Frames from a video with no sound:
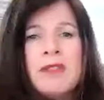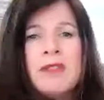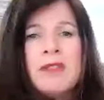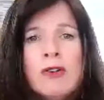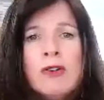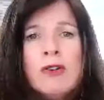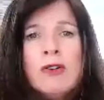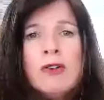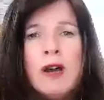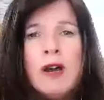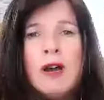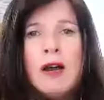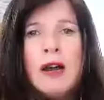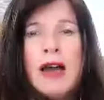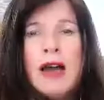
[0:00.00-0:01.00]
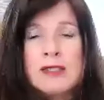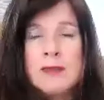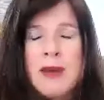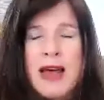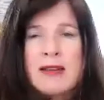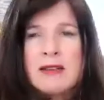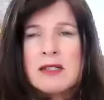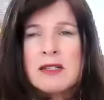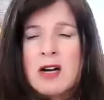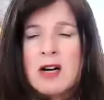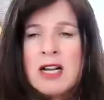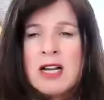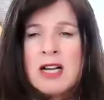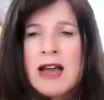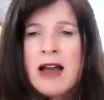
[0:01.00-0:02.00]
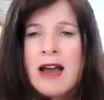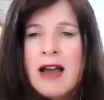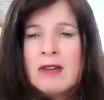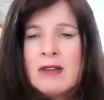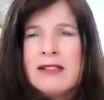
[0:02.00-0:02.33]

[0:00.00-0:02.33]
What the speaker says: who has passed on now.